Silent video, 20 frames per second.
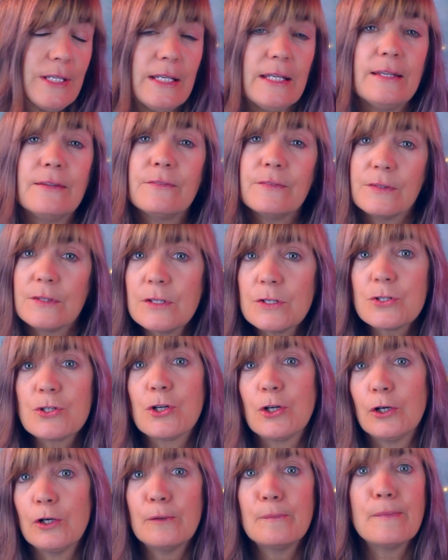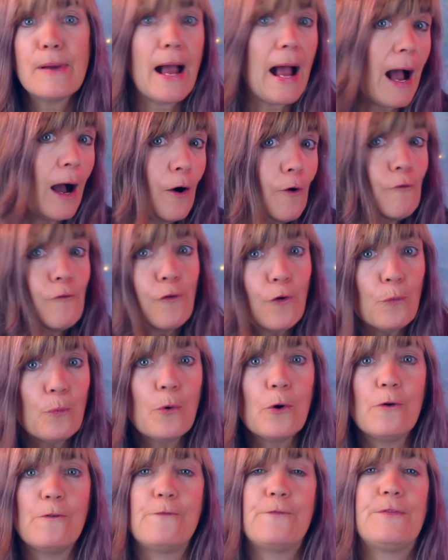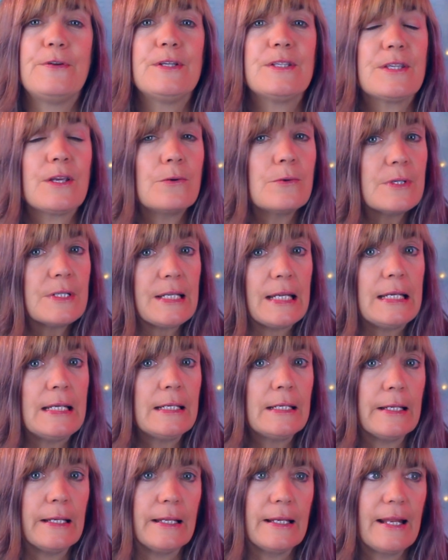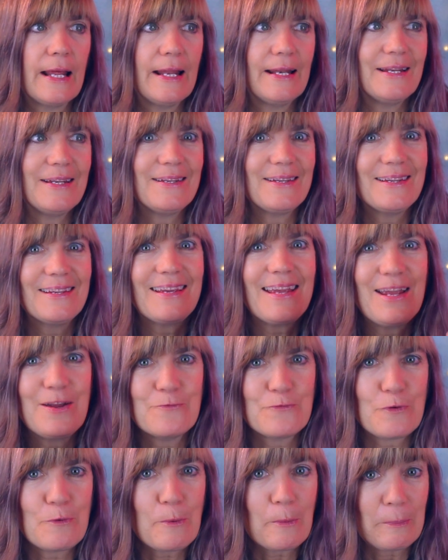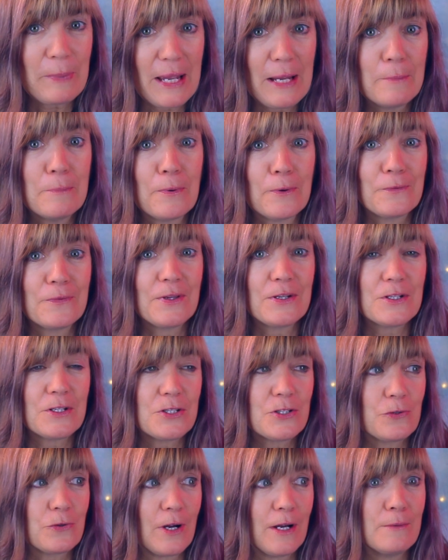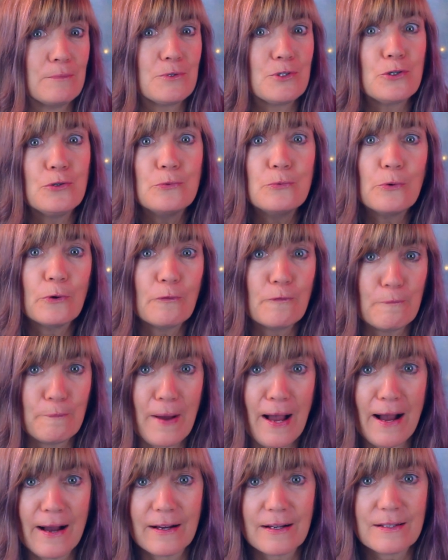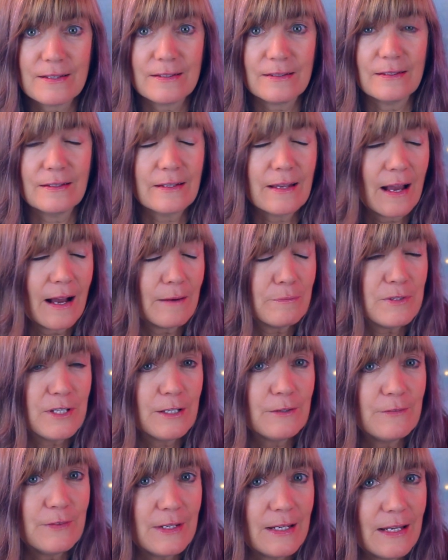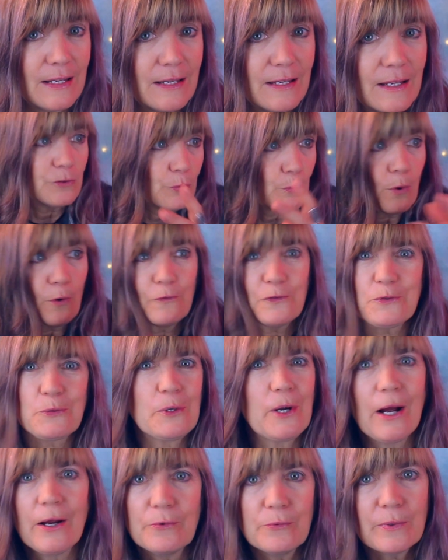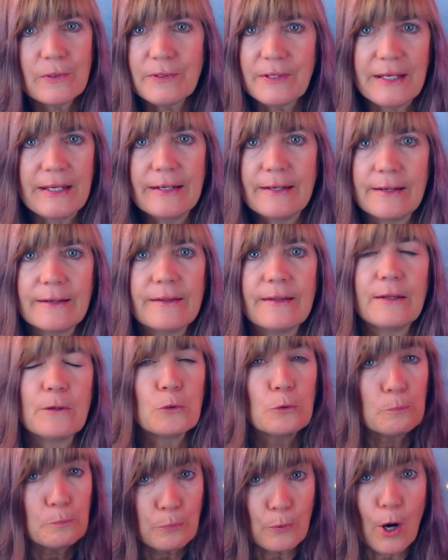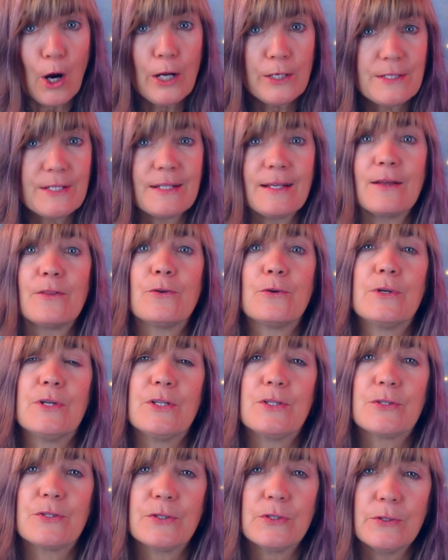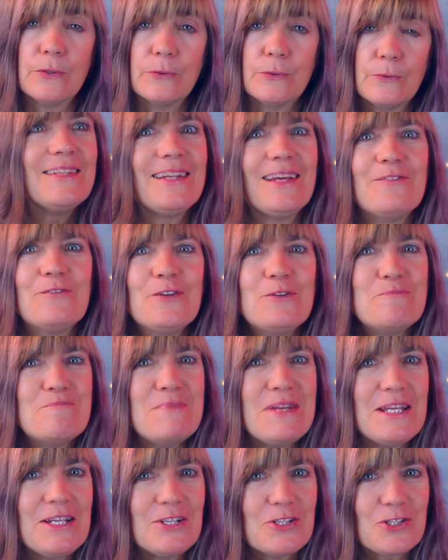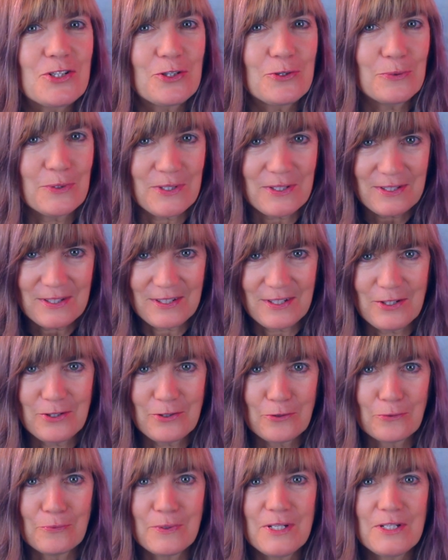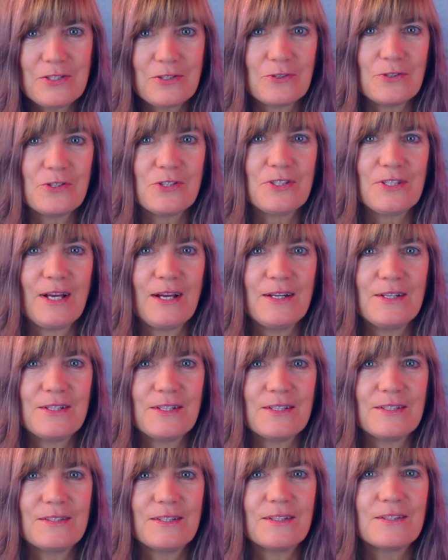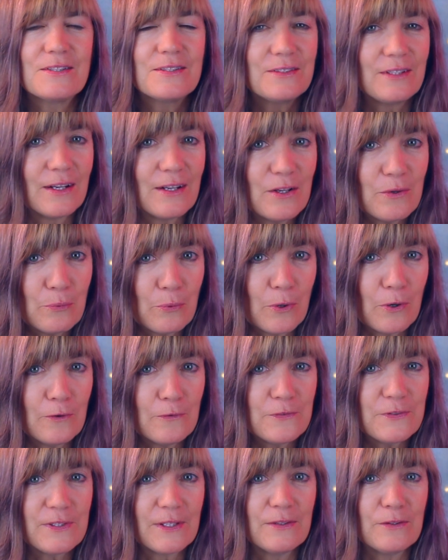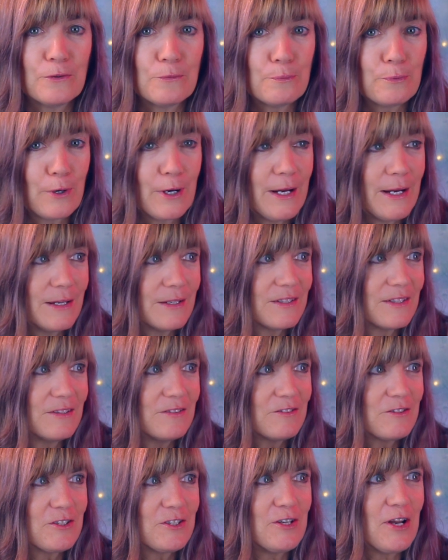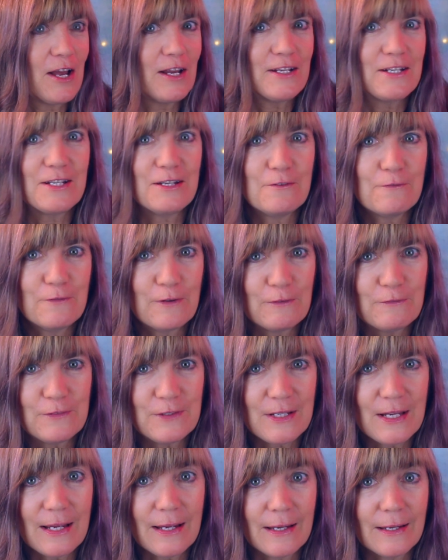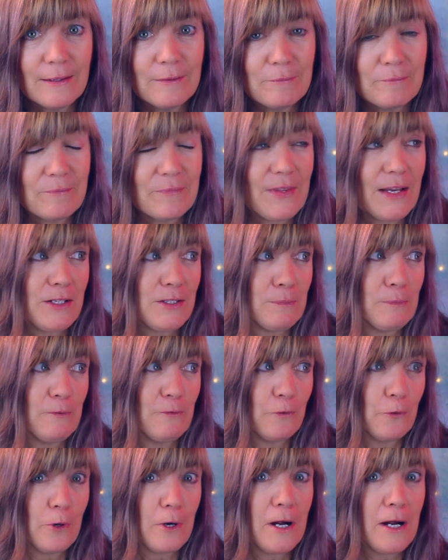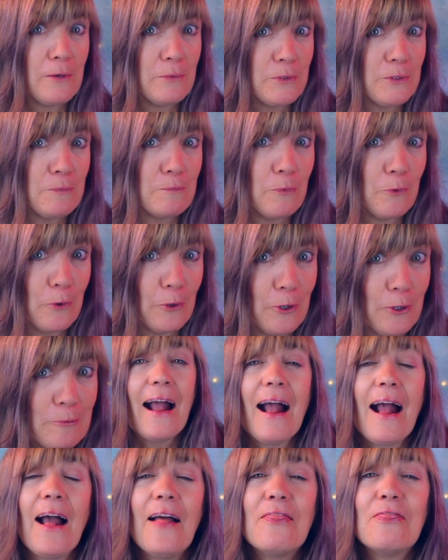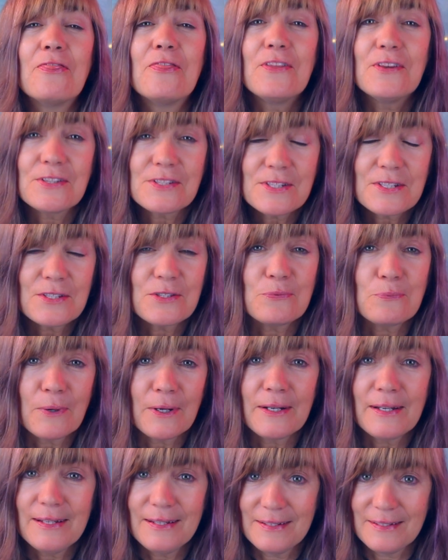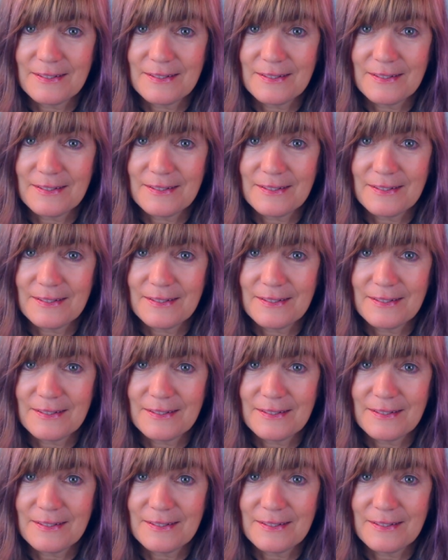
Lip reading: even the term alpha wolf is outdated, and it came from a paper that described 2 wolf packs in captivity. The wolves were unrelated and they were brought together in a zoo. David Meach, who is a senior research scientist, has studied wolves and their prey since 1958. That's before I was born. And this is what he